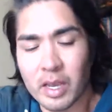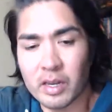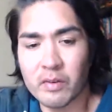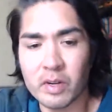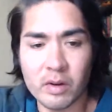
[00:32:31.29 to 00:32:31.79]
Hey,
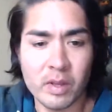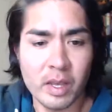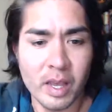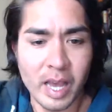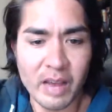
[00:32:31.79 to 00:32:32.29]
you never know.
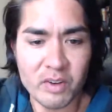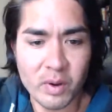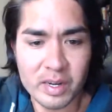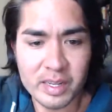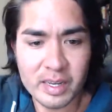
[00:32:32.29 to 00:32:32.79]
I have
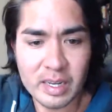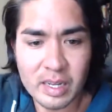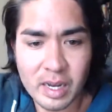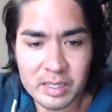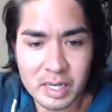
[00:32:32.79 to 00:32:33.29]
no idea.
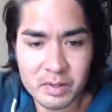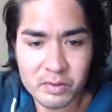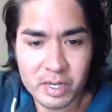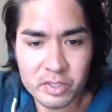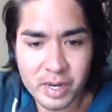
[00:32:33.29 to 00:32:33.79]
Contact with
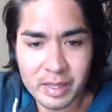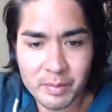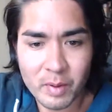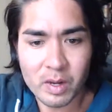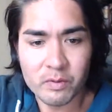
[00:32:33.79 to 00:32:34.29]
the racetrack. They
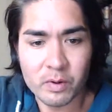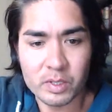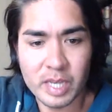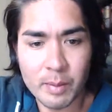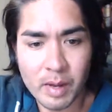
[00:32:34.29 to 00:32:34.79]
might want it for a
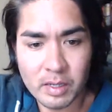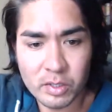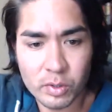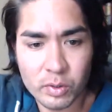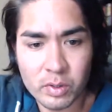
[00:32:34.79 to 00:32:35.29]
skybox.
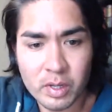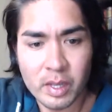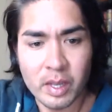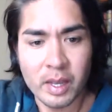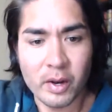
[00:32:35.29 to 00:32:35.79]
Cool.
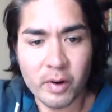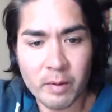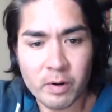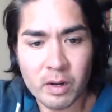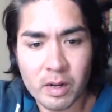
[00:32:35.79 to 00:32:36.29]

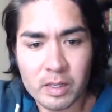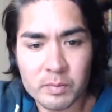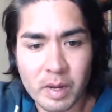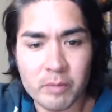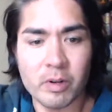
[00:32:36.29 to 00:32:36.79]
Graham Rahal
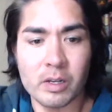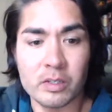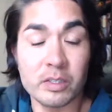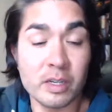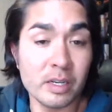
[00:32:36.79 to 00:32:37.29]
is Bobby
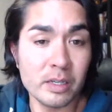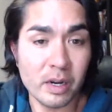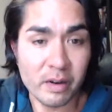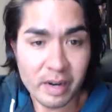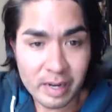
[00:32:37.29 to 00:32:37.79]
Rahal's son.
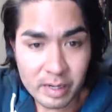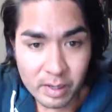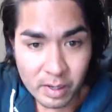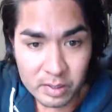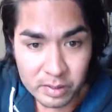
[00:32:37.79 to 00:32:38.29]
All right,
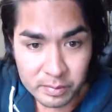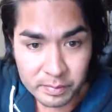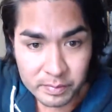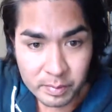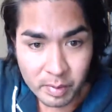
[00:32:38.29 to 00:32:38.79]

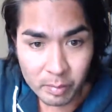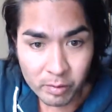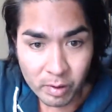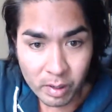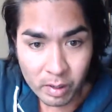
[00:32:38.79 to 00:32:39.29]
awesome. Bobby
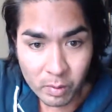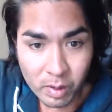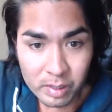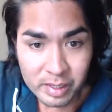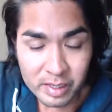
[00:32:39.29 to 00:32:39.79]
Rahal
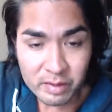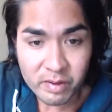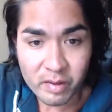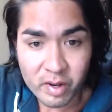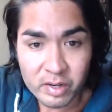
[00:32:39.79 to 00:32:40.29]
won the Indy
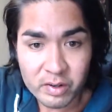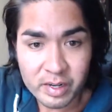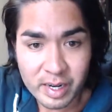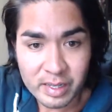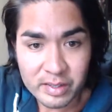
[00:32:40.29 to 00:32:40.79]
500
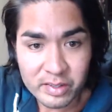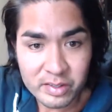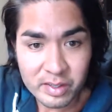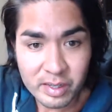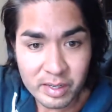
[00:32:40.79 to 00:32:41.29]
in
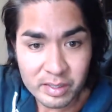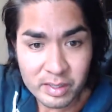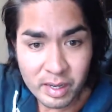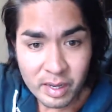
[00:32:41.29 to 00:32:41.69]
86.